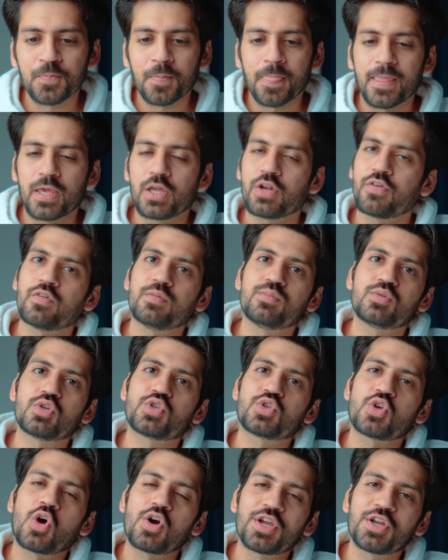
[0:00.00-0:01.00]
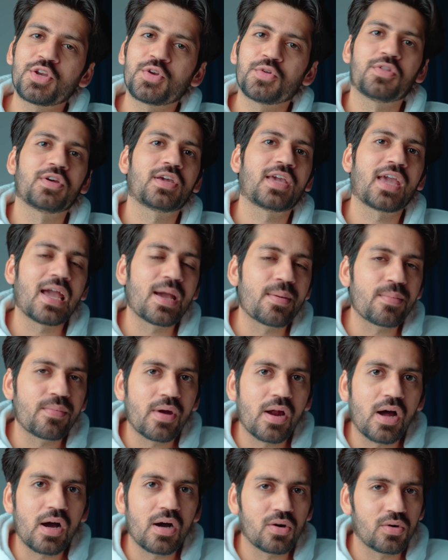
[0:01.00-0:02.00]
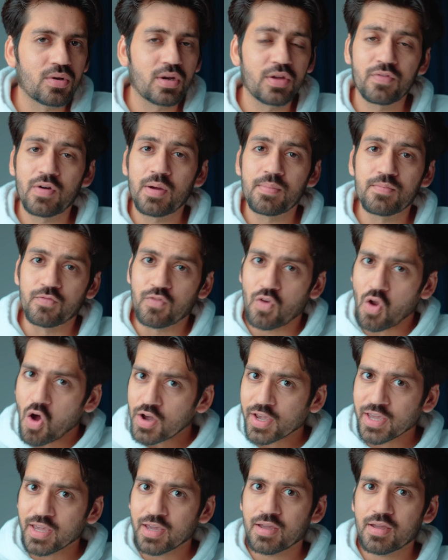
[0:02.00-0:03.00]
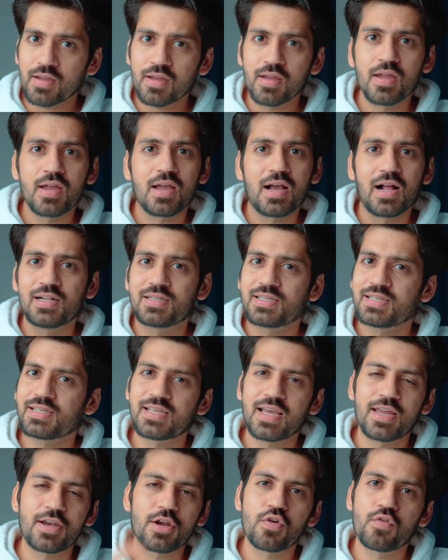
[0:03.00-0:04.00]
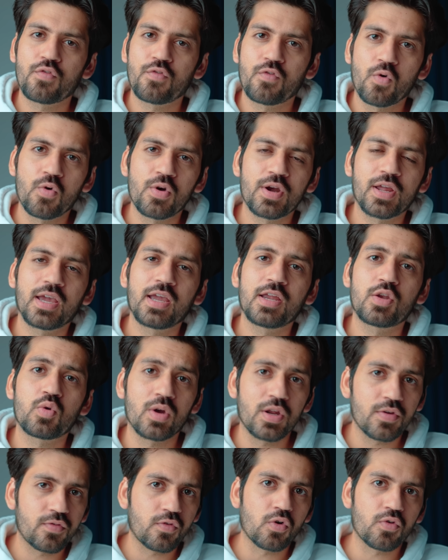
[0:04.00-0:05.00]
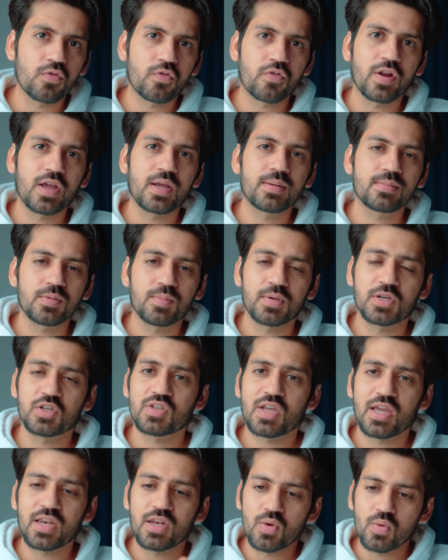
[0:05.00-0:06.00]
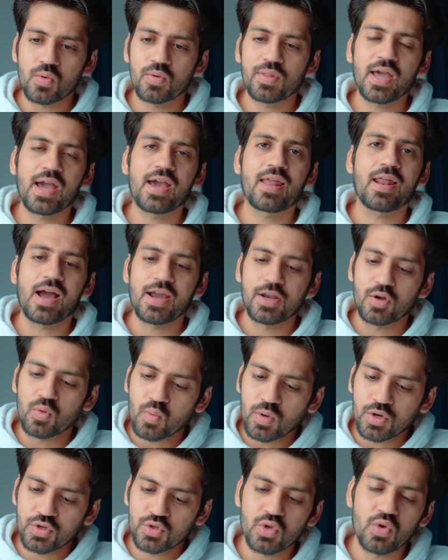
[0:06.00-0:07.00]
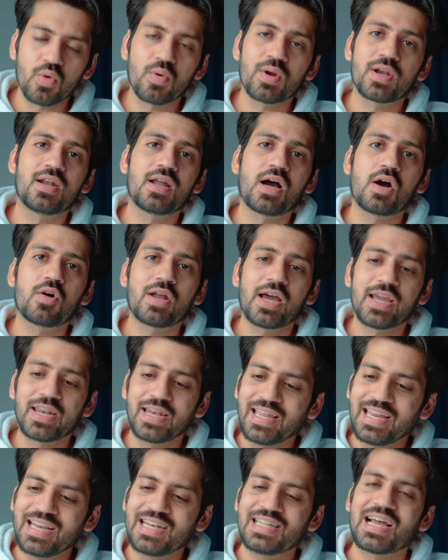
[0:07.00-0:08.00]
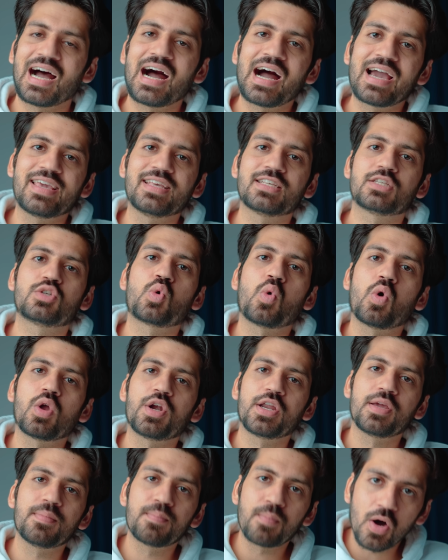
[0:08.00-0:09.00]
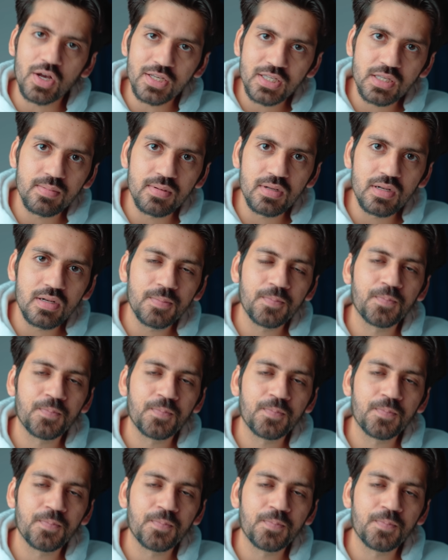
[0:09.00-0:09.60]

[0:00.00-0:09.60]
if I'm just talking to the camera or if I'm vlogging, I'll just set it to 4K 24 frames, because I know that I don't want to slow it down. I need the highest quality possible.